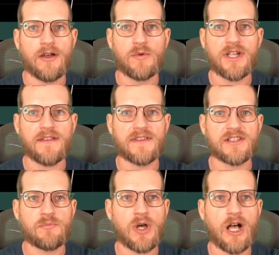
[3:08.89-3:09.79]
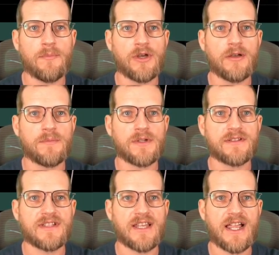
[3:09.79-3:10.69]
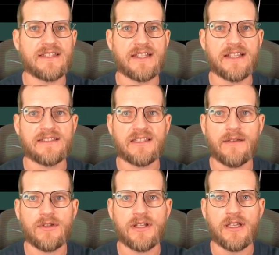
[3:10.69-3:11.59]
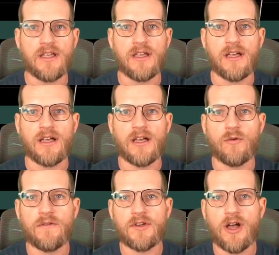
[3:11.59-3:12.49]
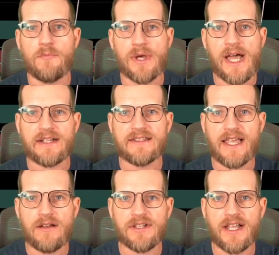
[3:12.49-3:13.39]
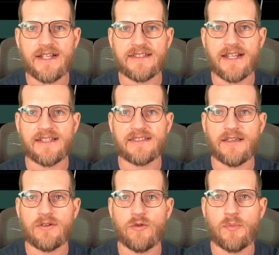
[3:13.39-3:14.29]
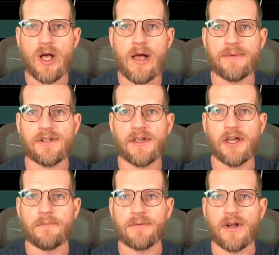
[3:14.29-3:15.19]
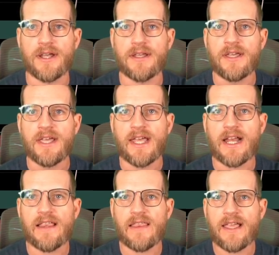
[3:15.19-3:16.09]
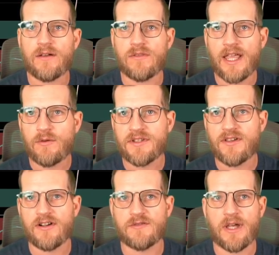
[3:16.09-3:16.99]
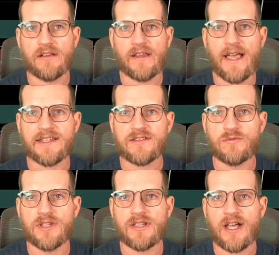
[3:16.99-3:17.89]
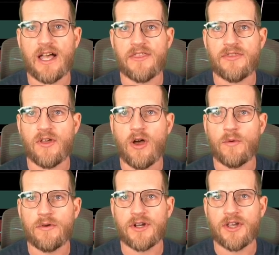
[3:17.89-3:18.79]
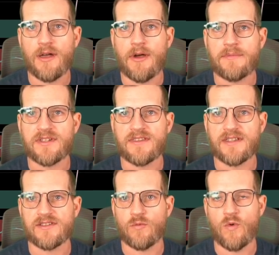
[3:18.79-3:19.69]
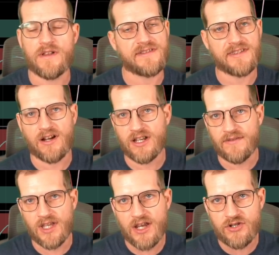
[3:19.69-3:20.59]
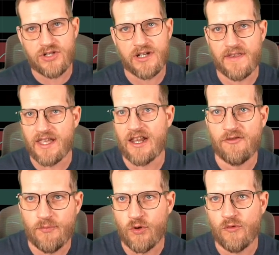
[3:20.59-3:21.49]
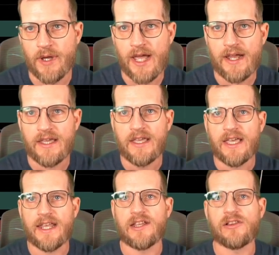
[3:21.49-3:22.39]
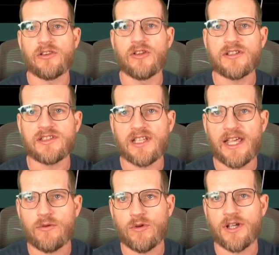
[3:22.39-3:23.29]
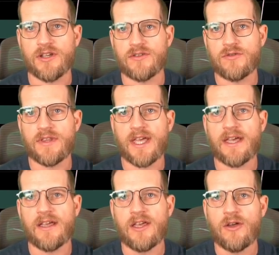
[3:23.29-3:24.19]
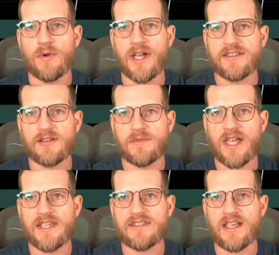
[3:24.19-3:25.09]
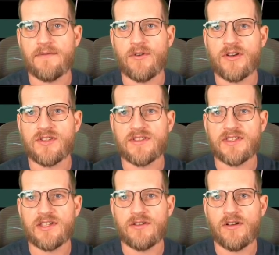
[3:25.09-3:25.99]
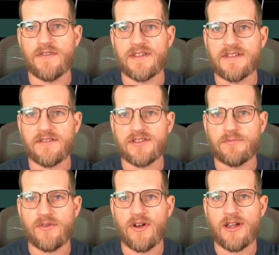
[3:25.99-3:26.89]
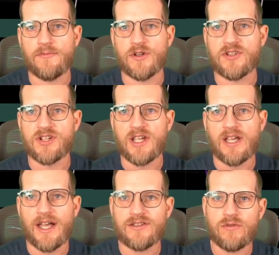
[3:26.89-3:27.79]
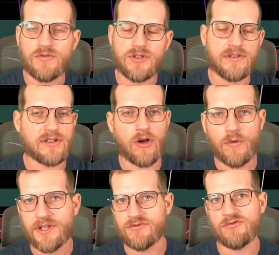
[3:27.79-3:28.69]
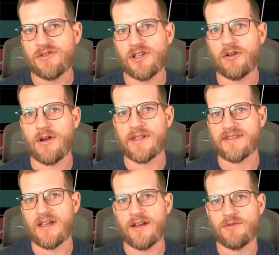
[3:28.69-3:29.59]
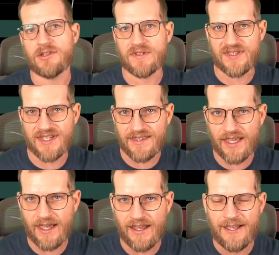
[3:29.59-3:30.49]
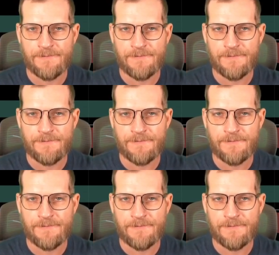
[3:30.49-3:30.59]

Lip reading: We got this pop up to 1987. We've come back down to 1987. We're popping up, right? And like we talked about last week, I thought we were going to come up to this one standard deviation and then kind of pull back, and it looks like we're going to do that. We got some nice divergence here on the Delta Prime, which I told y'all is always really a great sign when you see that.